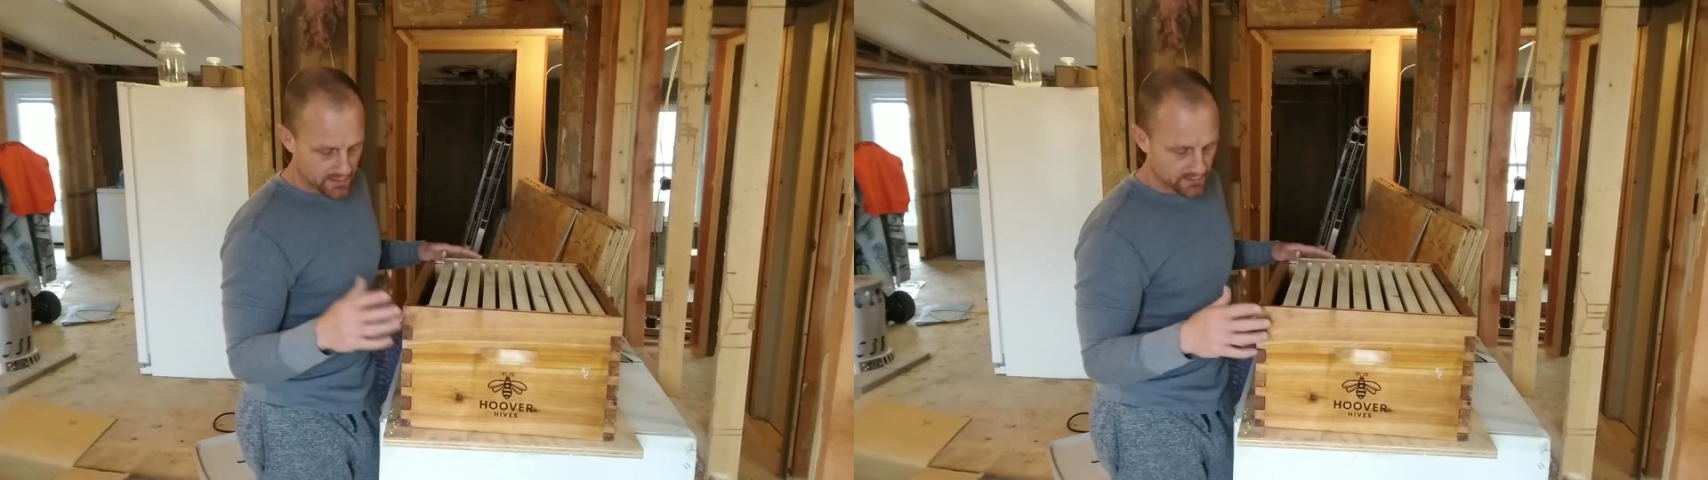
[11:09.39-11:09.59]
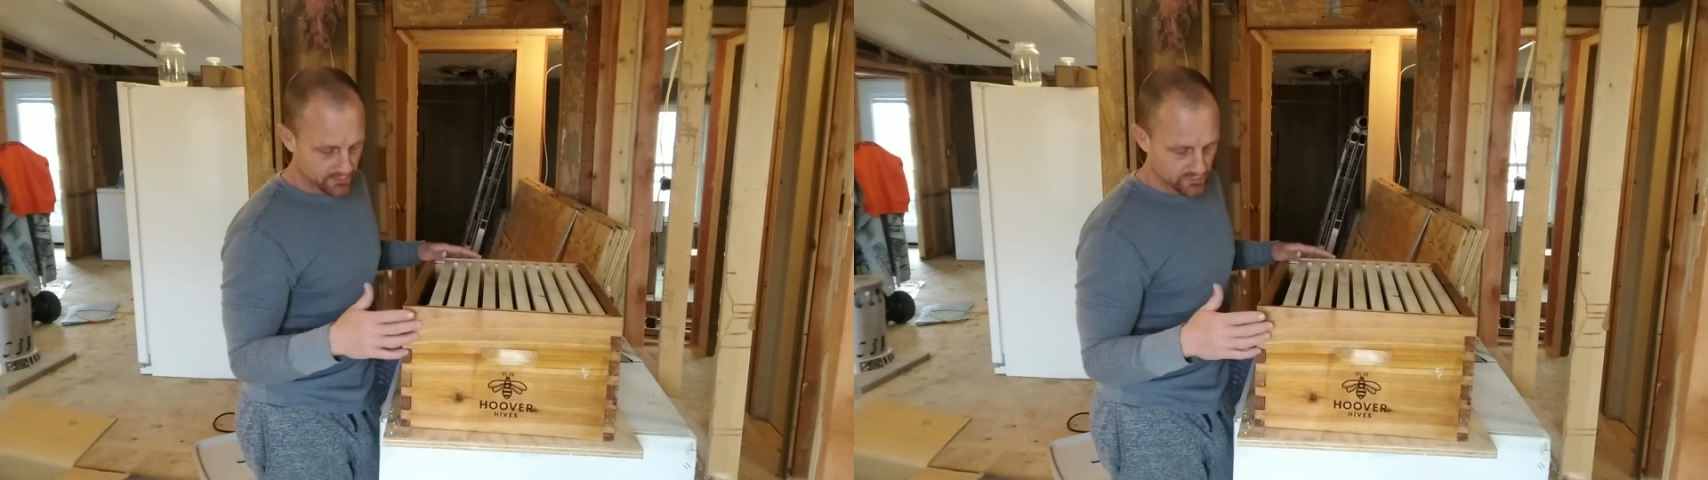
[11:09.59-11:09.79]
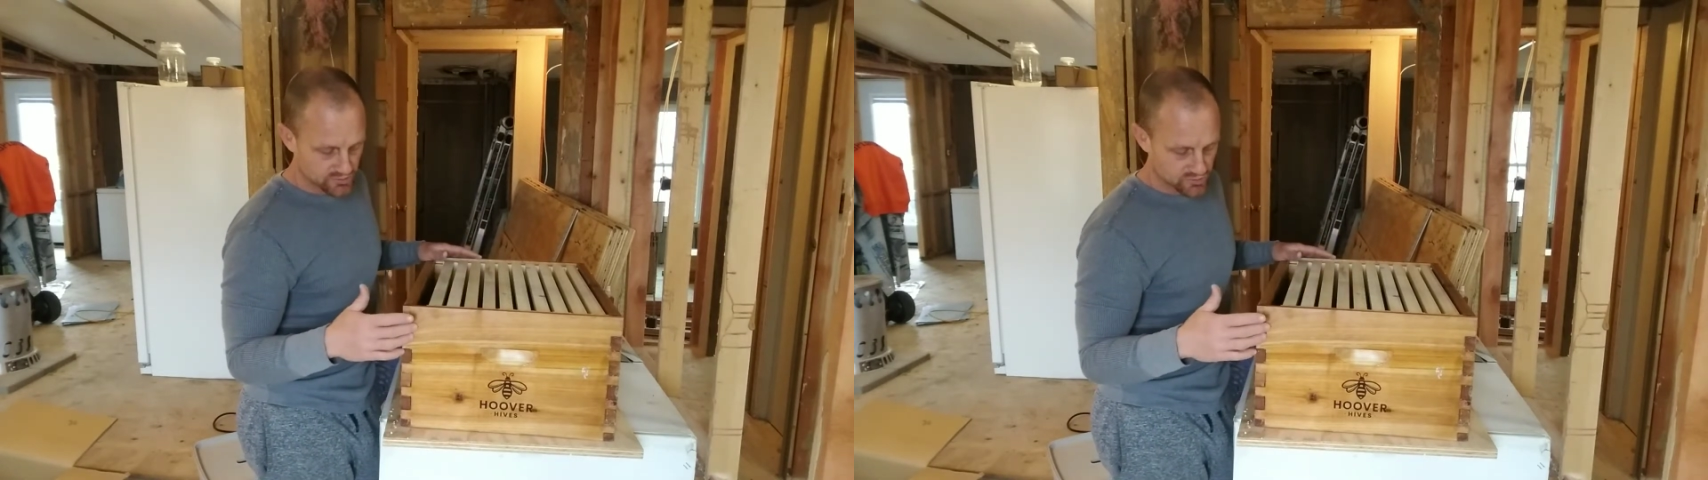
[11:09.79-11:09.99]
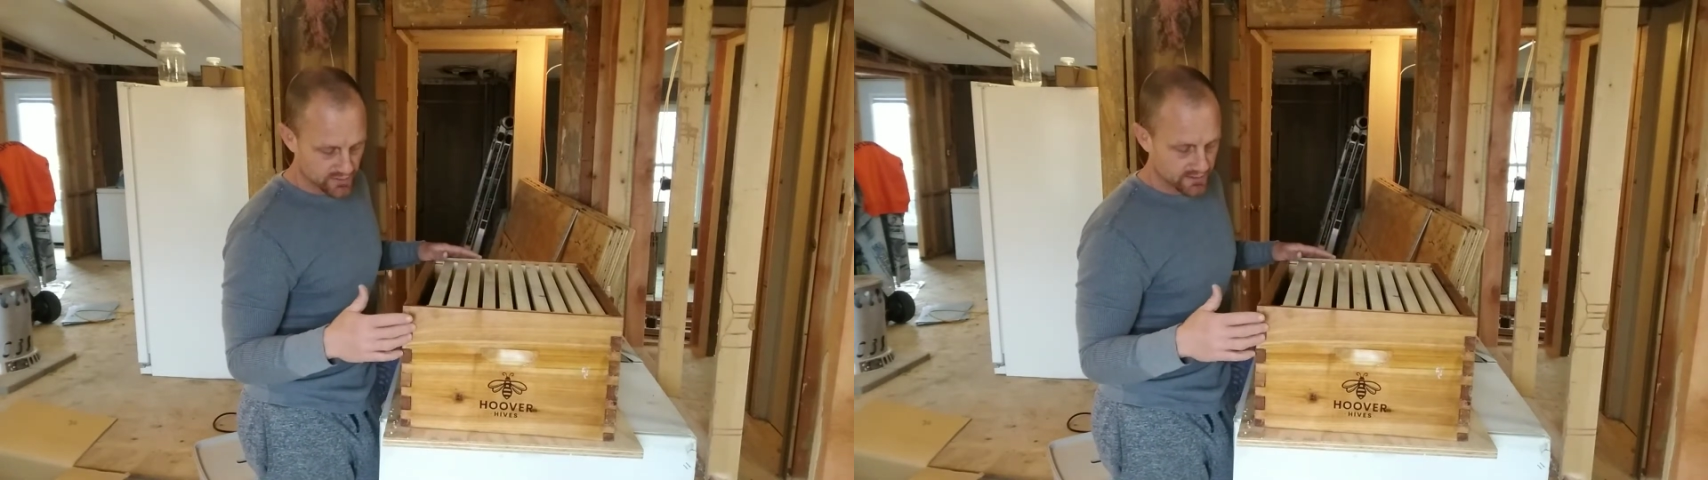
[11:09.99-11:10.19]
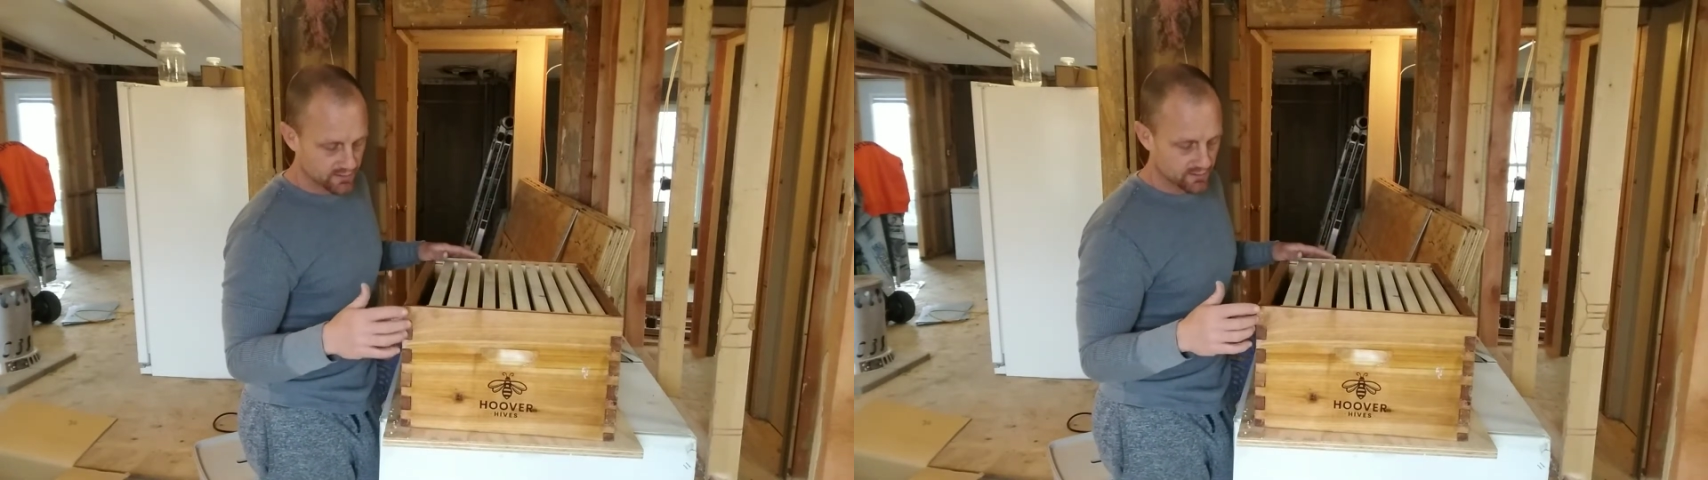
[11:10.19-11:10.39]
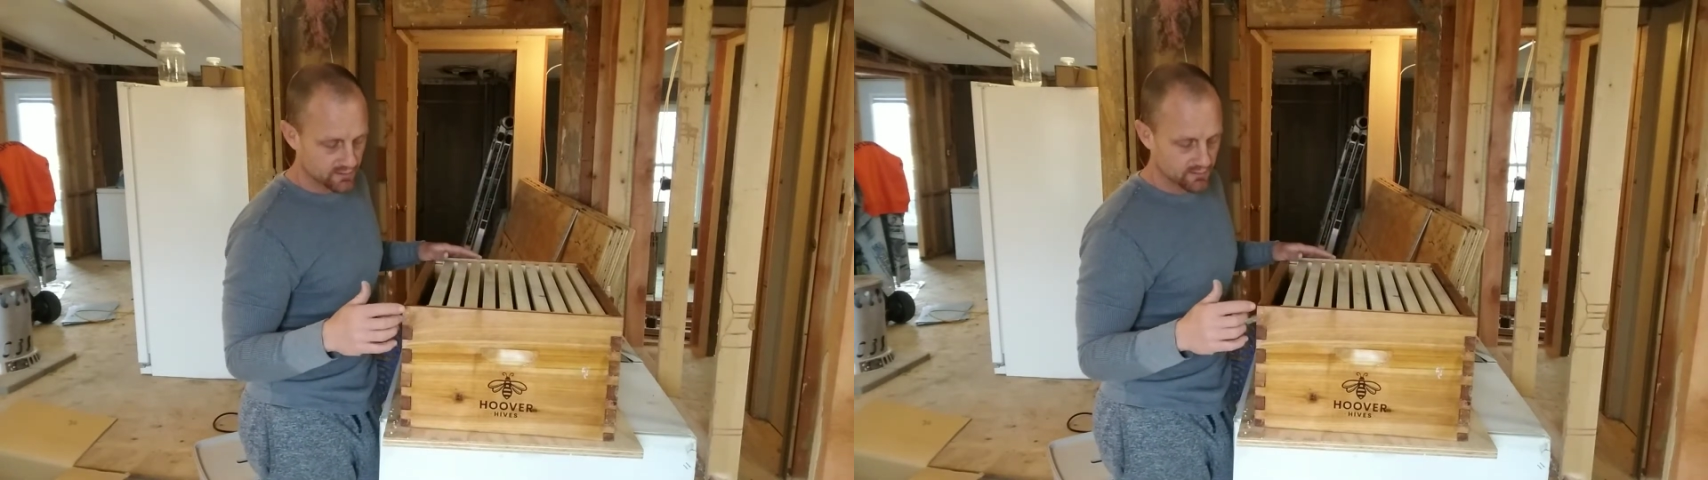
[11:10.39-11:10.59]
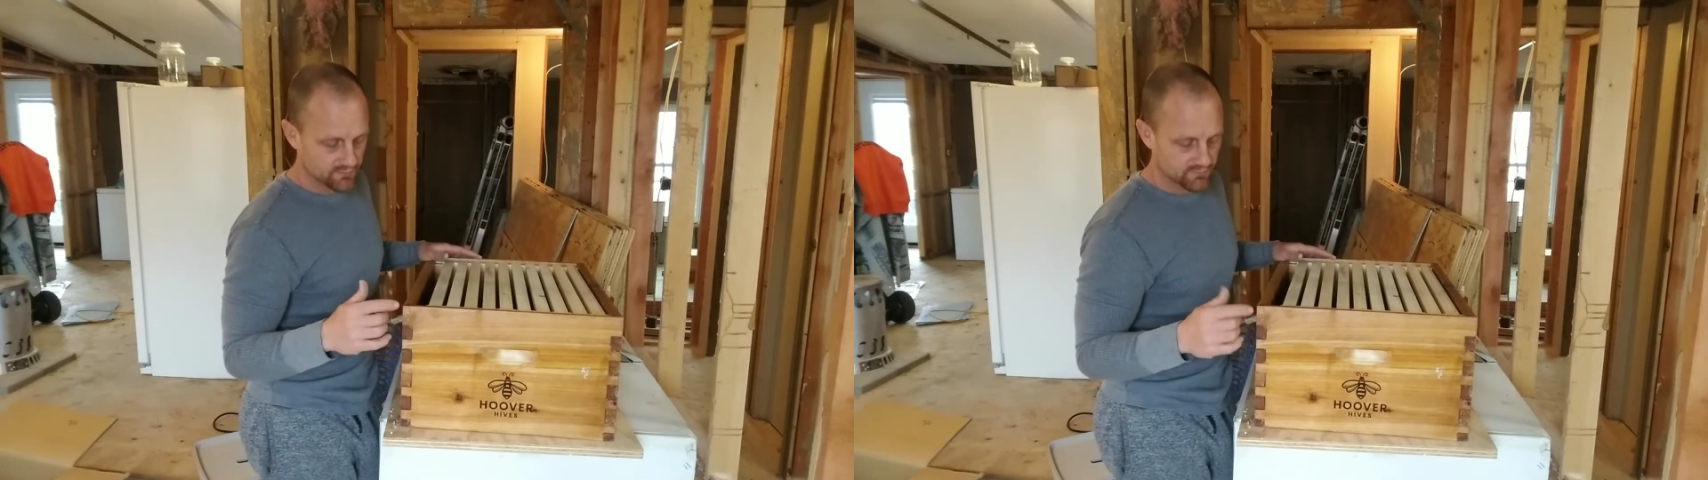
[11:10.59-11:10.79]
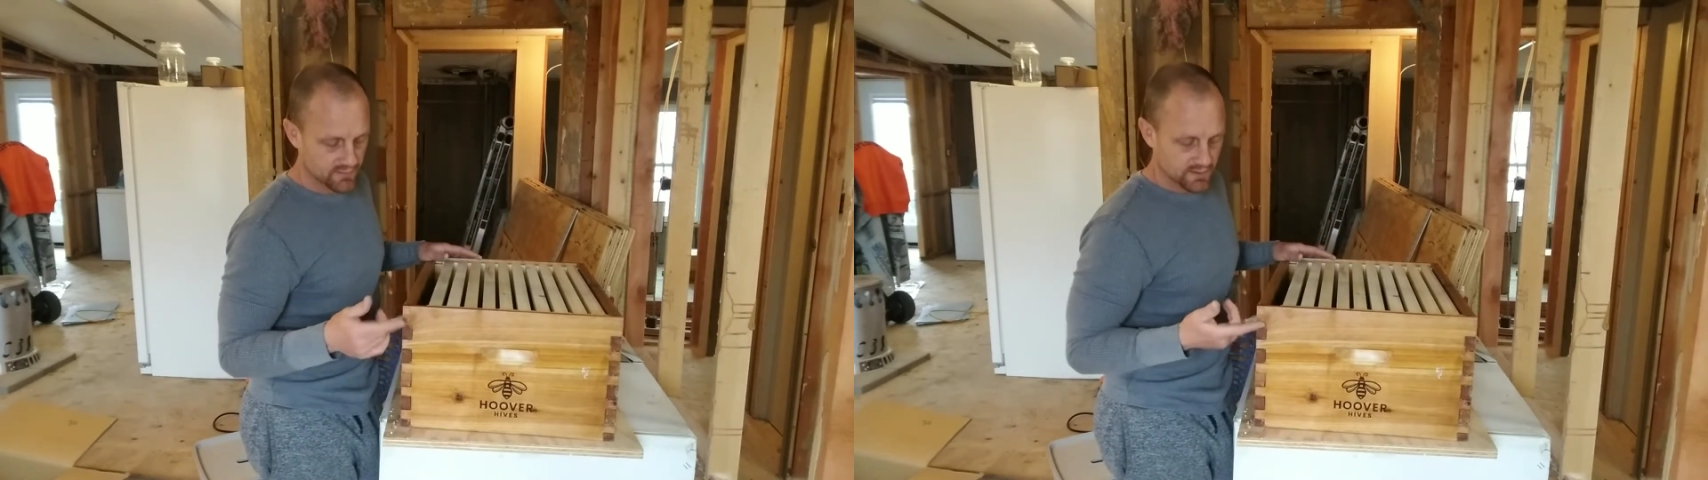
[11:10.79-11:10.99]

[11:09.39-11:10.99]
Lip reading: little trick of